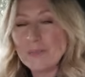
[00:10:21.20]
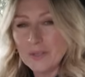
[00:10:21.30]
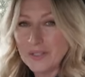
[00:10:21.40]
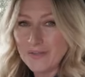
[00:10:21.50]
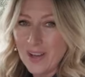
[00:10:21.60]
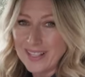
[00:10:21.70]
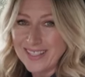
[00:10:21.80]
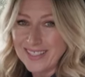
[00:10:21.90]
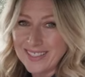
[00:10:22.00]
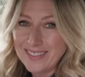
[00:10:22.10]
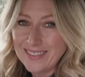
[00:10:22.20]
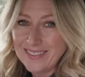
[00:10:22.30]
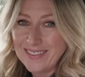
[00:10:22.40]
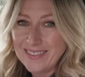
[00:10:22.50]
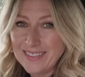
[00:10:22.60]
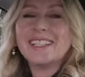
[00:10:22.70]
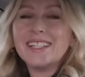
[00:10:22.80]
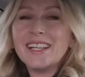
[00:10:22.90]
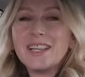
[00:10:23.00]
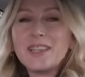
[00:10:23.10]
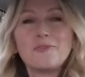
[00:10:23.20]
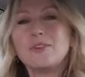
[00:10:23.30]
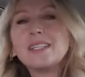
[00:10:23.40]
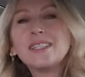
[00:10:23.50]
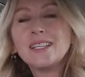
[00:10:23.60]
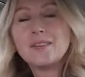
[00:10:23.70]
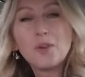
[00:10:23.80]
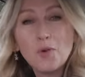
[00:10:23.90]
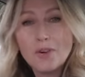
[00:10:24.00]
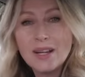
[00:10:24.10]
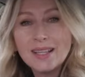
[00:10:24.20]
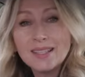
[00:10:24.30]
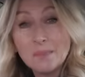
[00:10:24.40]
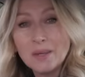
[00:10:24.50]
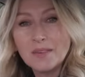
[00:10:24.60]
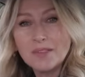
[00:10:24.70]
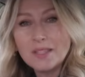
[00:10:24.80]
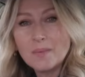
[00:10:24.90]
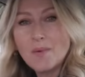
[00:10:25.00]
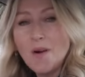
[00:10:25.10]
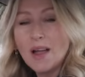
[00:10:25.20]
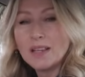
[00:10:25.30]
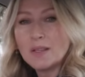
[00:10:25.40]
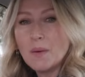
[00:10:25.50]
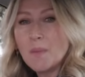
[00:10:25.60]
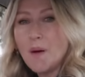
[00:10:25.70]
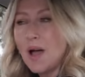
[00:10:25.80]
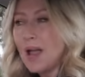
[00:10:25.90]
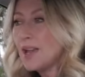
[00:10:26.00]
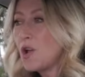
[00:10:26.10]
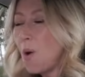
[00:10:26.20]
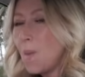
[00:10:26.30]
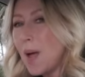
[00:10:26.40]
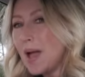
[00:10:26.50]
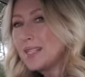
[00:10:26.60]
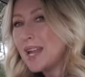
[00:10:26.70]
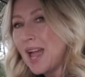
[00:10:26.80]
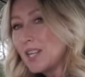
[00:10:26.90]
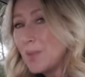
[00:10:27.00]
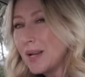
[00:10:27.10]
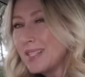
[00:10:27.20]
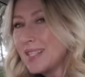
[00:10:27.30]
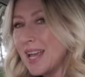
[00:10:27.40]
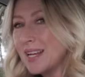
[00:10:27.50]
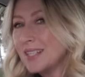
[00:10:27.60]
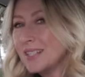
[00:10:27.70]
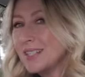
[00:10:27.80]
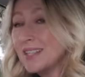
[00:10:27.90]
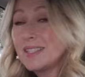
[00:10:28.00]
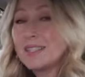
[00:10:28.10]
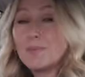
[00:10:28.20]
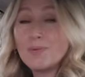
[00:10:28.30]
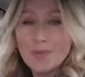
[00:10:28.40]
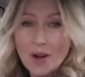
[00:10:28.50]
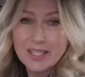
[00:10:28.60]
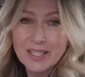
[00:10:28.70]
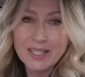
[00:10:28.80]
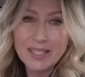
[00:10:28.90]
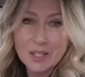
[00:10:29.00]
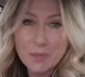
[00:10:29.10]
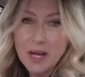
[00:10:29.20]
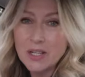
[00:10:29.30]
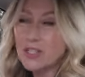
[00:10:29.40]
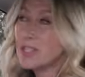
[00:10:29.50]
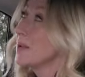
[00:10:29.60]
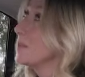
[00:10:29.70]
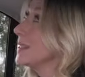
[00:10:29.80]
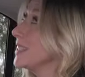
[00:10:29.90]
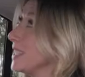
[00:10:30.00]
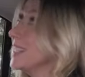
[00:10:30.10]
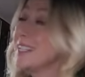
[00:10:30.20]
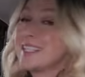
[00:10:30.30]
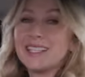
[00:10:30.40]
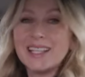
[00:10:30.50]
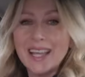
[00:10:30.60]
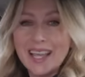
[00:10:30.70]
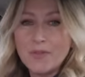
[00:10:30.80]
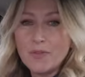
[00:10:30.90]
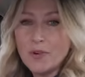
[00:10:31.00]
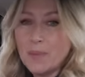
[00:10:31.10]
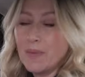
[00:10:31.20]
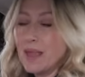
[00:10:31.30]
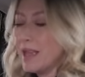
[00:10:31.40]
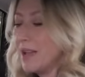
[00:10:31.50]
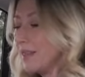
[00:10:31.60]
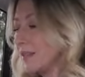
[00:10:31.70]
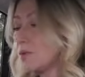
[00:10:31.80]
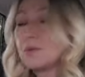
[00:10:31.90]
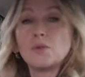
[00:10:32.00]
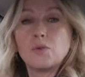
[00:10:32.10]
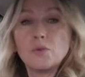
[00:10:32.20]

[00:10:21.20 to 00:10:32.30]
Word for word: up your devices. The rear seat of the Ora is something of a surprise. By compact hatchback standards, it's surprisingly spacious, particularly the headroom. There's also